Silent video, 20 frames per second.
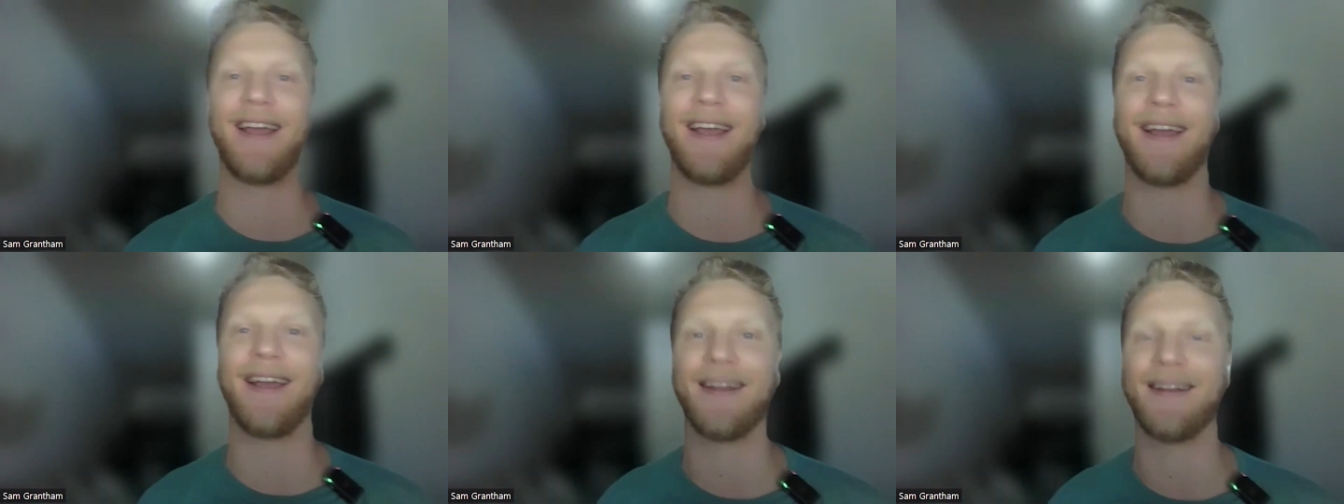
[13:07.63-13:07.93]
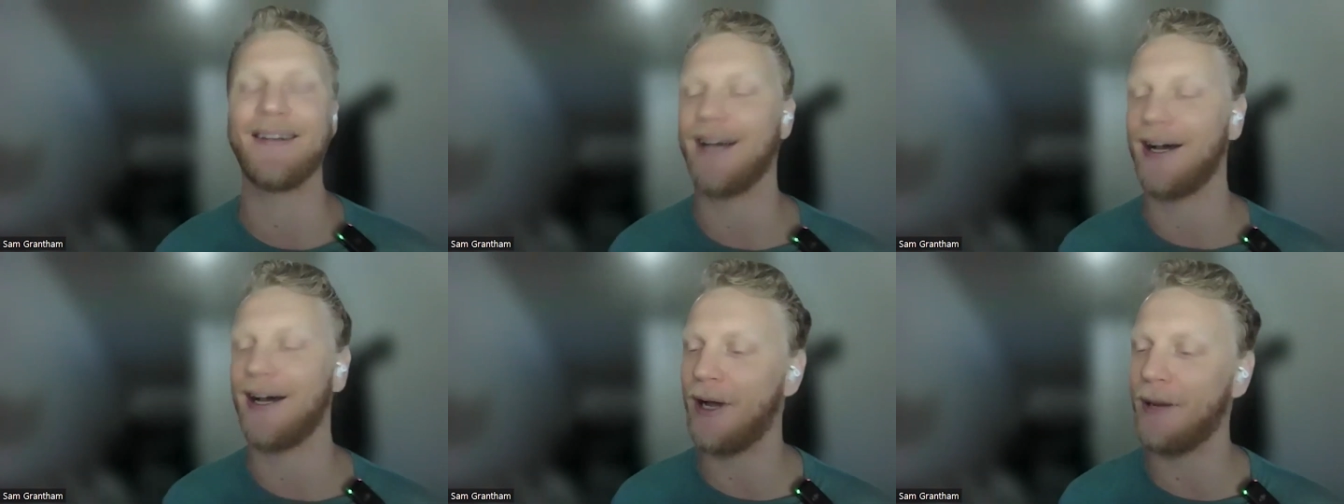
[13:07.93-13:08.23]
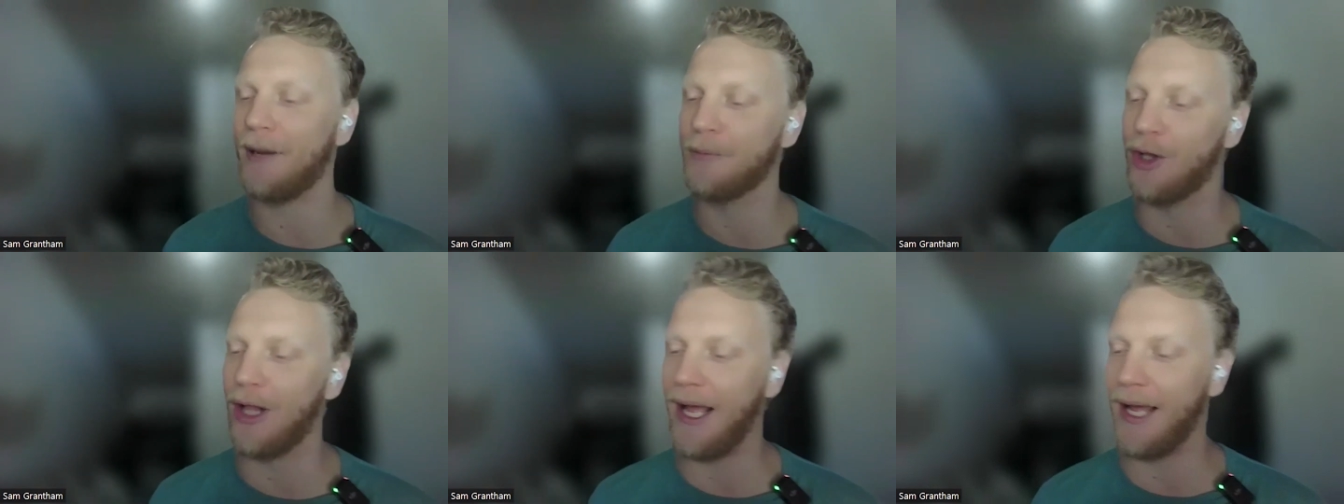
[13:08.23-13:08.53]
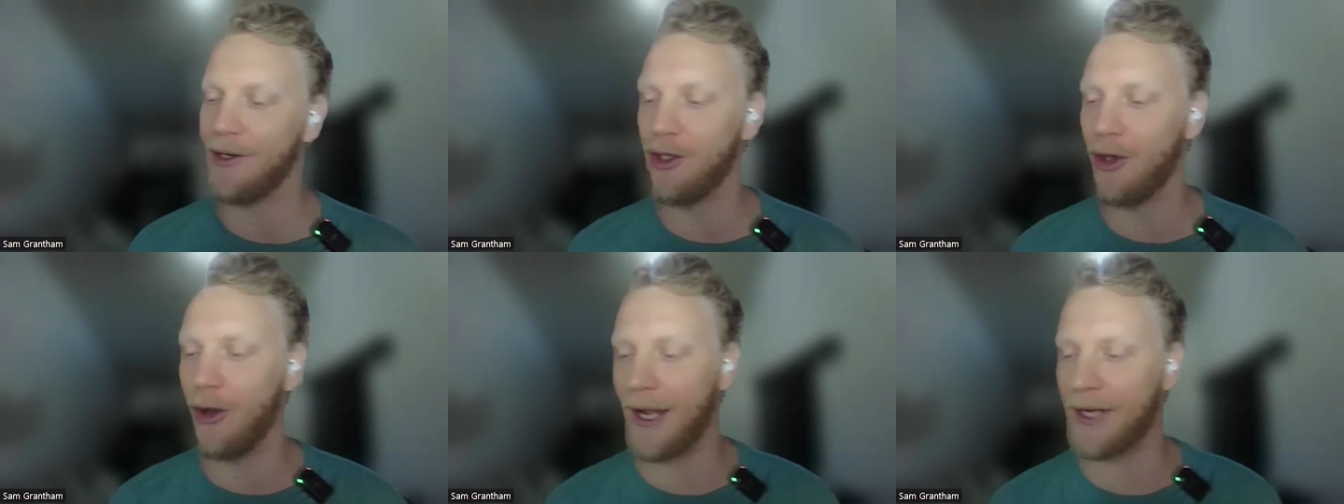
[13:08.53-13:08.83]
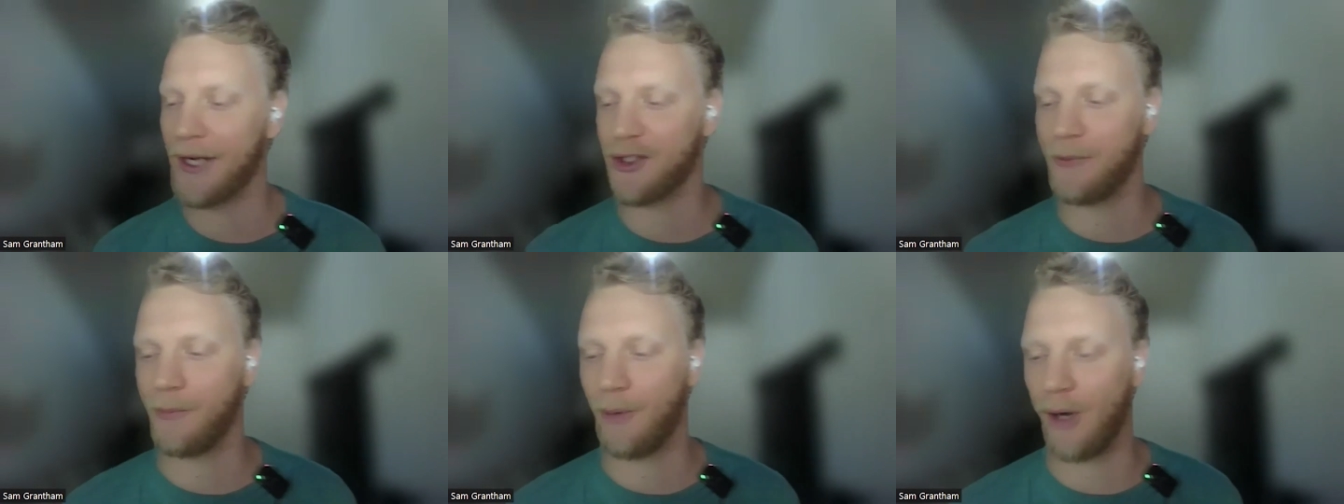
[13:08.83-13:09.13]
And I'm glad you
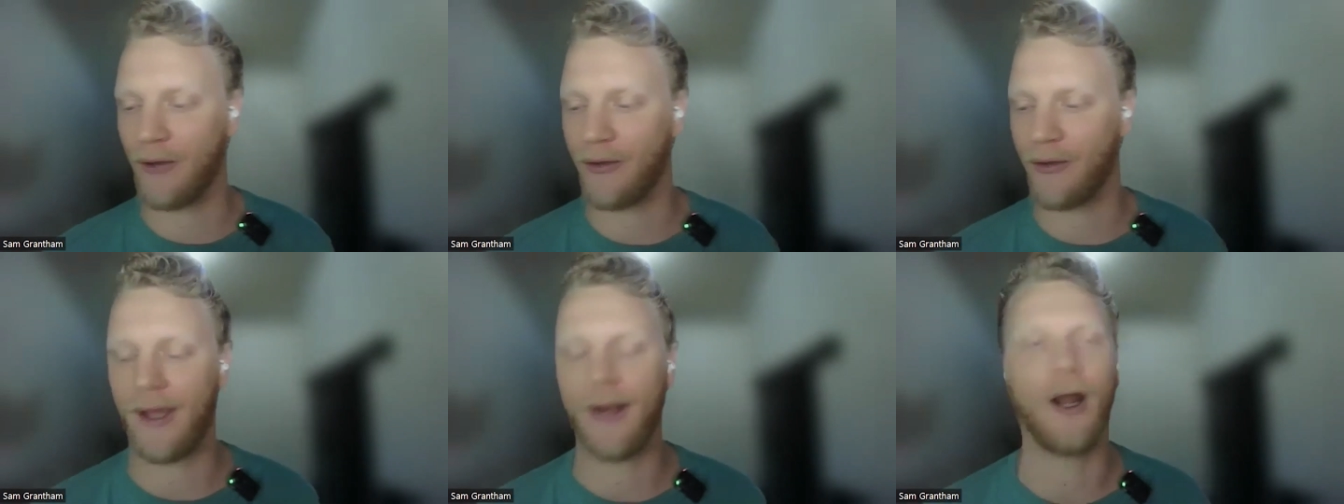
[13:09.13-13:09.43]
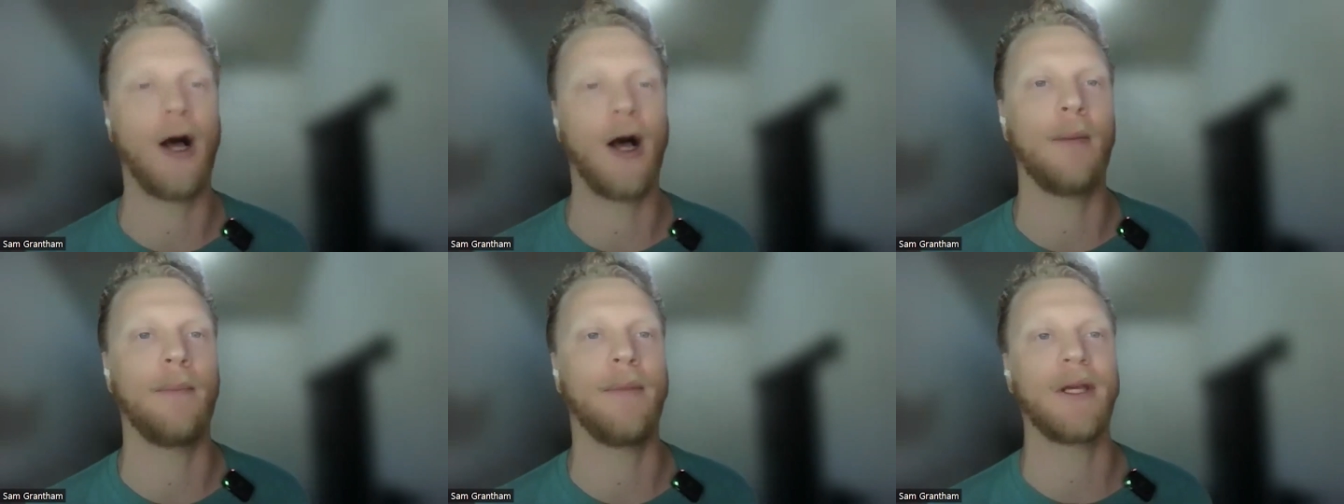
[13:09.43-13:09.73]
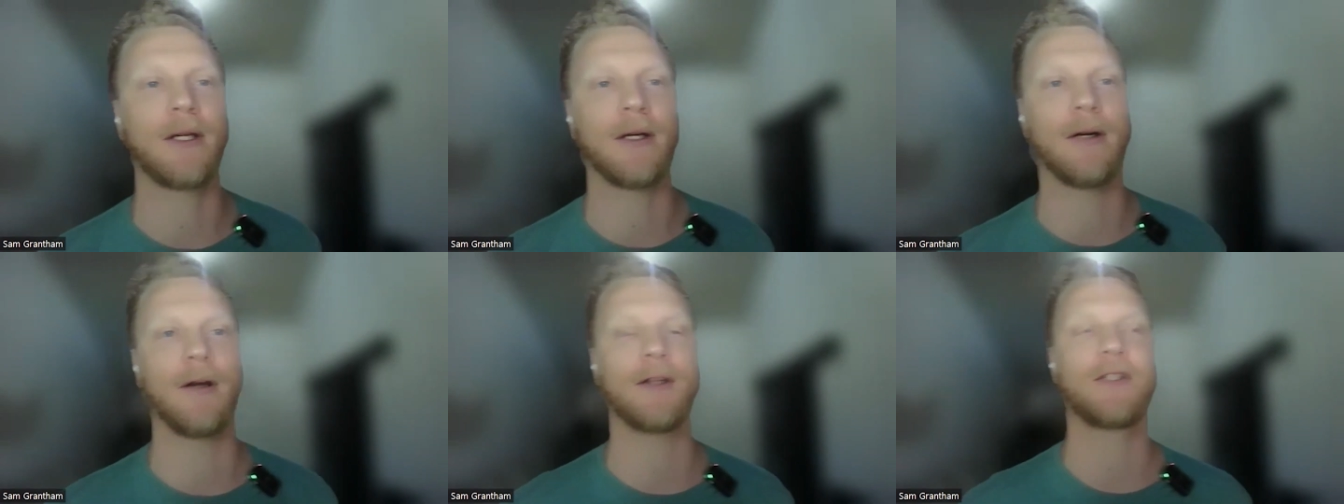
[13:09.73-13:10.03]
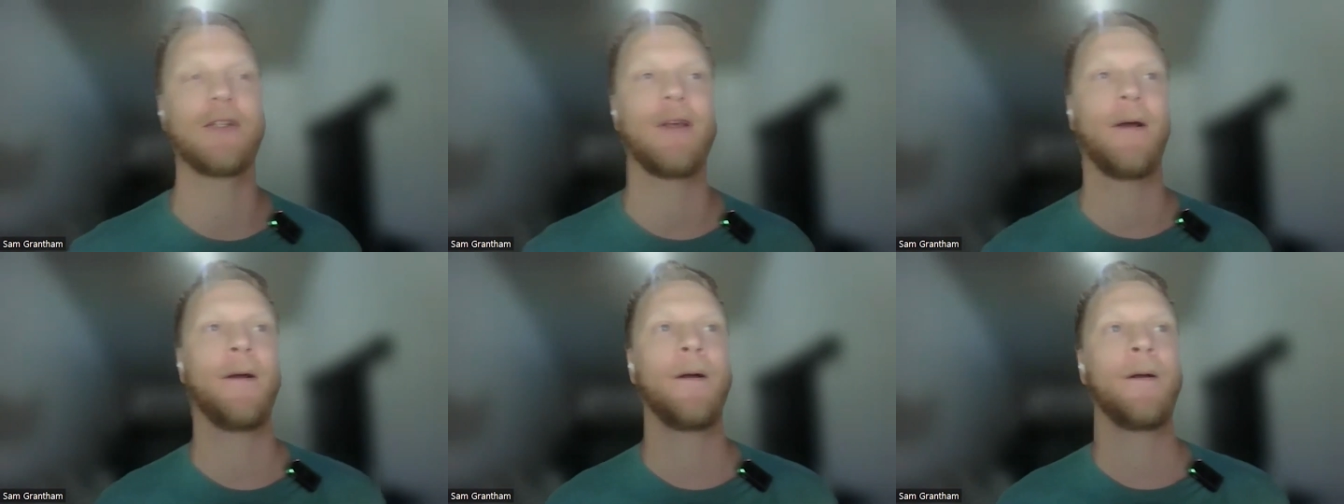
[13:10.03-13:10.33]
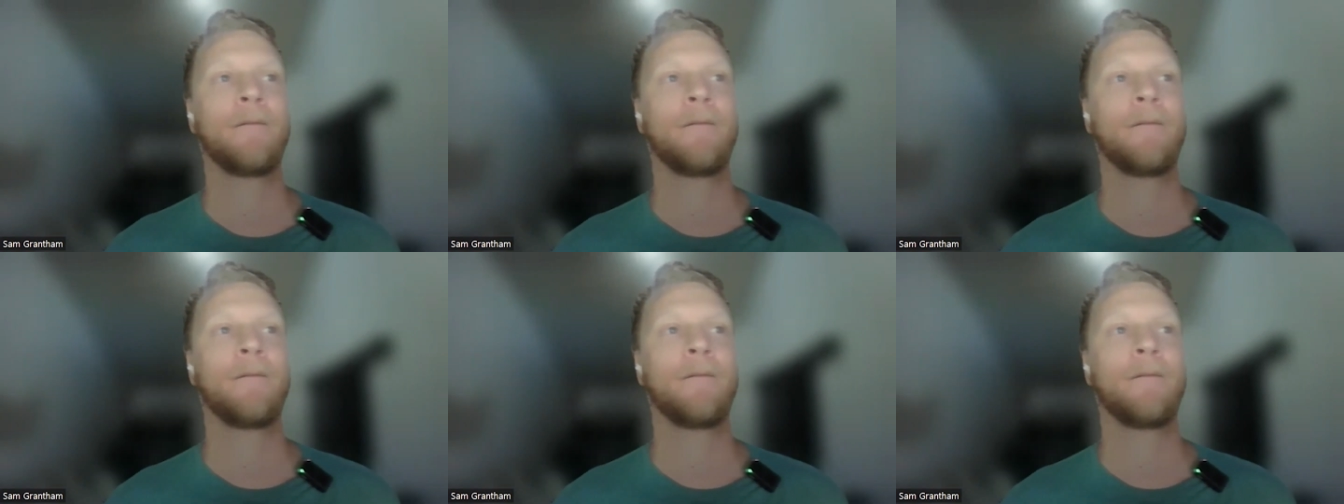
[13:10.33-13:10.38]
actually brought that up because,